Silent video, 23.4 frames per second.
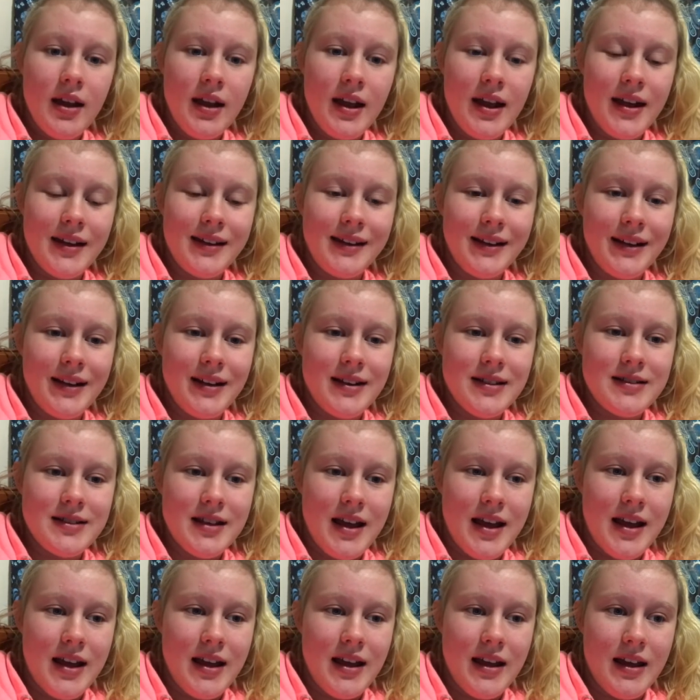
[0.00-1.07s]
It is
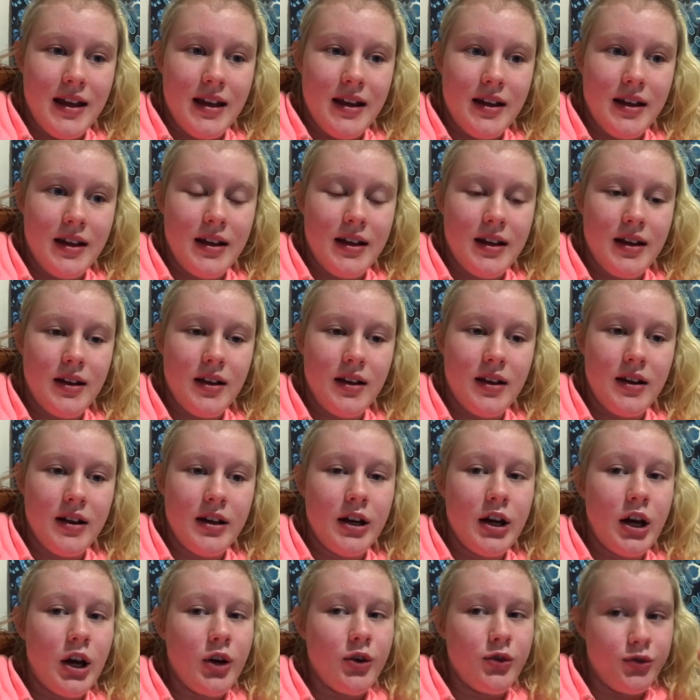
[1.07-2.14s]
a
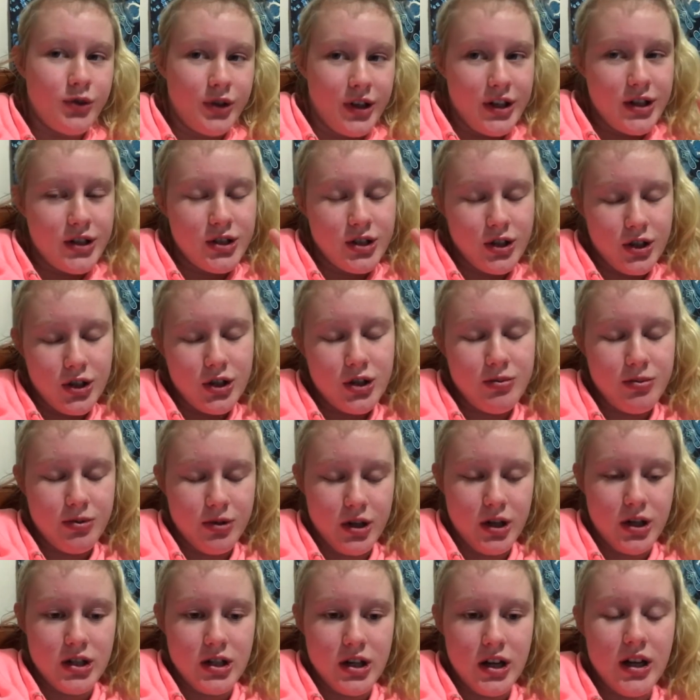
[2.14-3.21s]
research
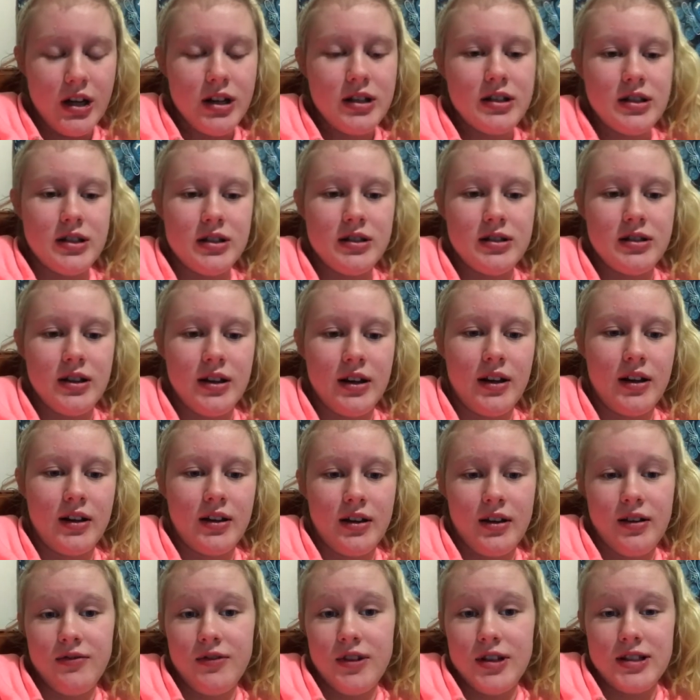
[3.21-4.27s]
project. It's like an
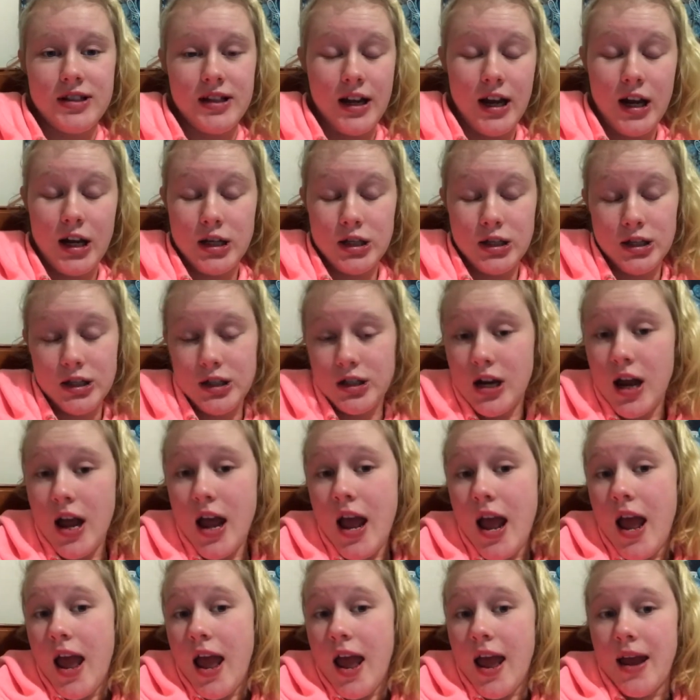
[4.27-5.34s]
investigation,
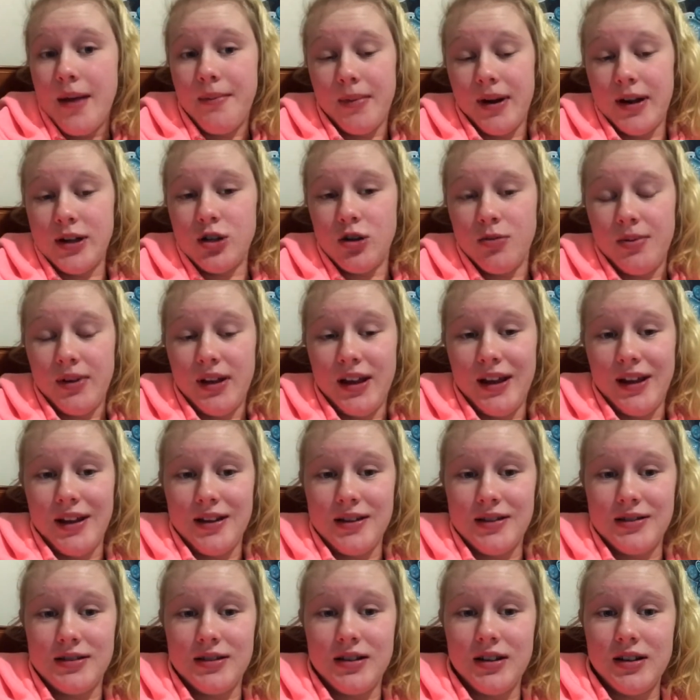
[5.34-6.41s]
and my topic
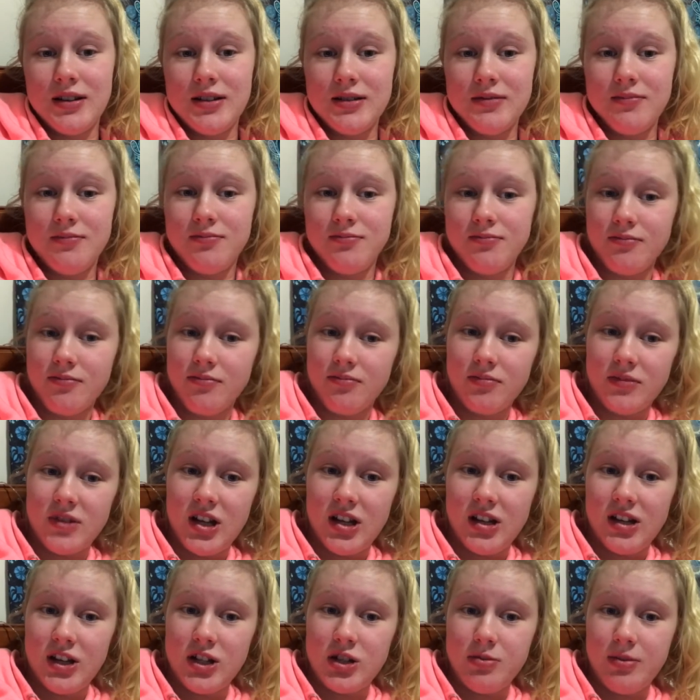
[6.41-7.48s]
is
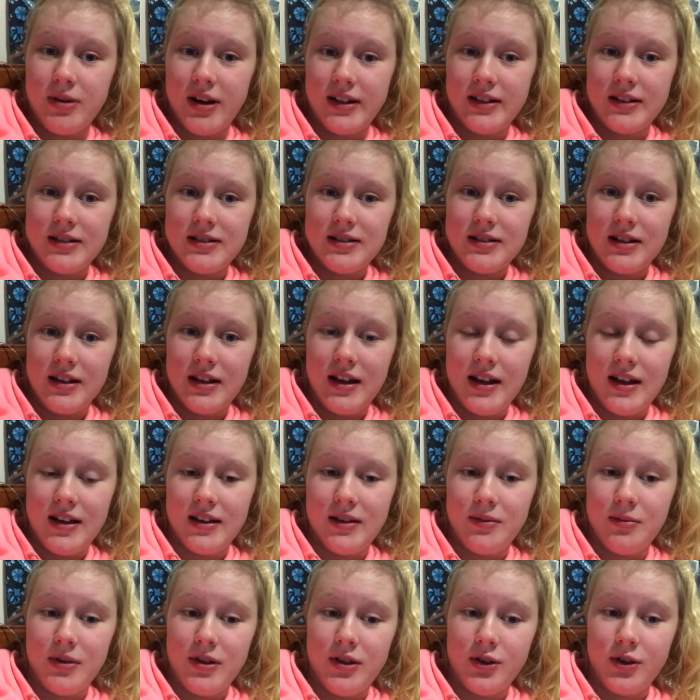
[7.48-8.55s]
teenage pregnancy
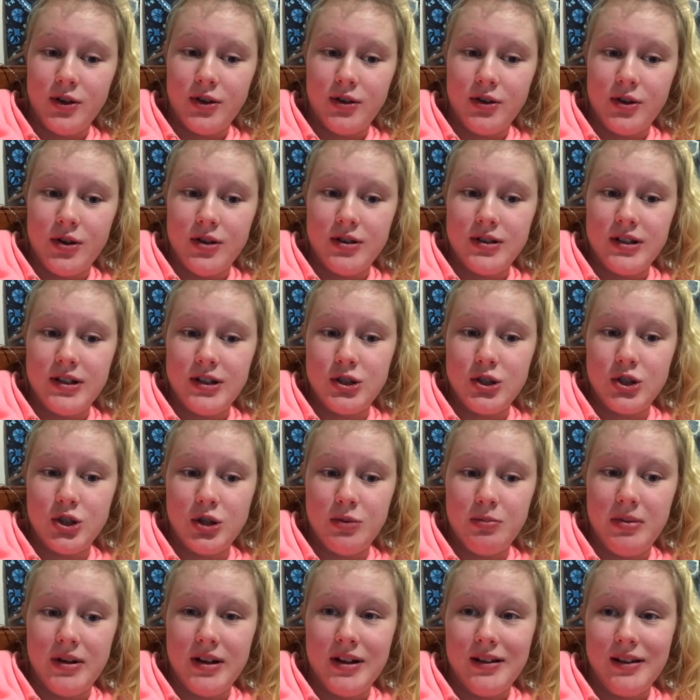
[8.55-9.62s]
and whether or not it
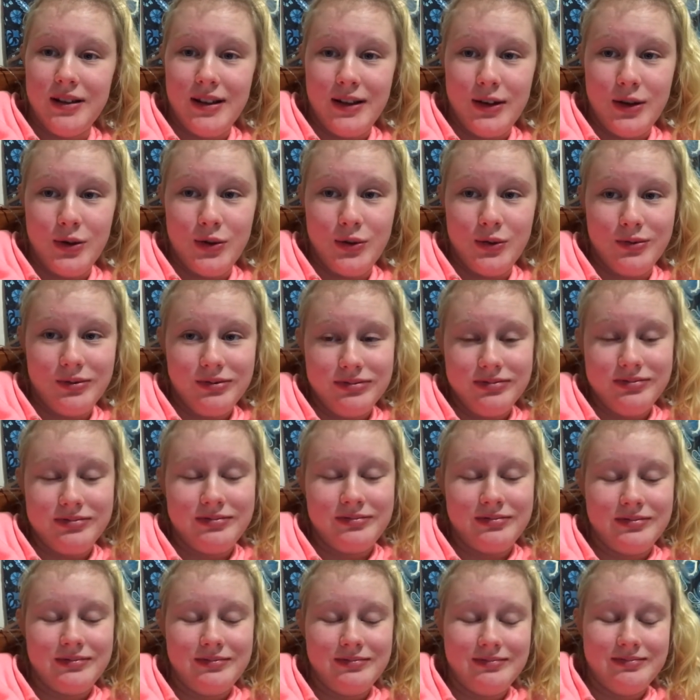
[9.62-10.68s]
should be illegal.
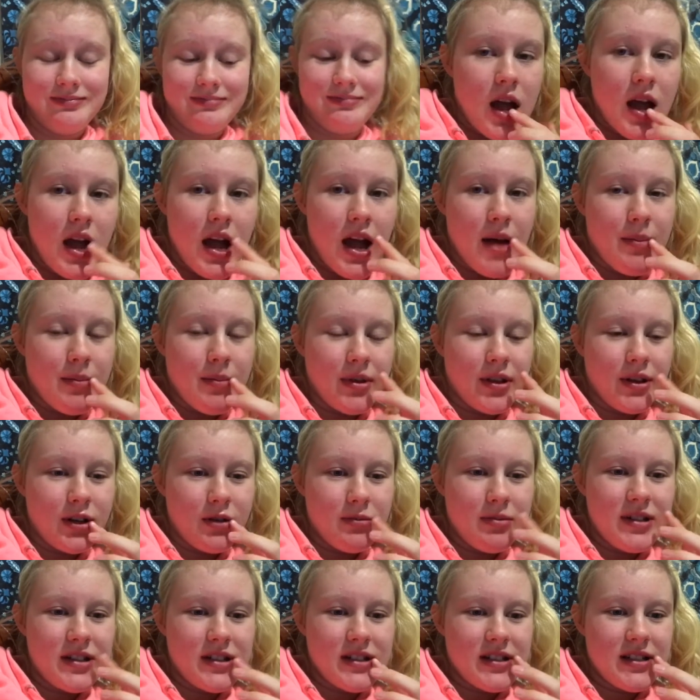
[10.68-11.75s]
I'm a little
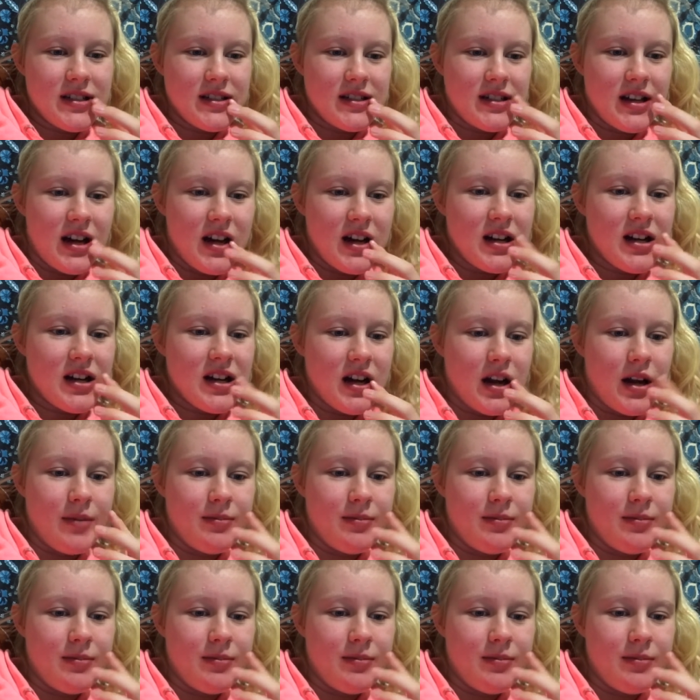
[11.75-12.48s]
bit stuck.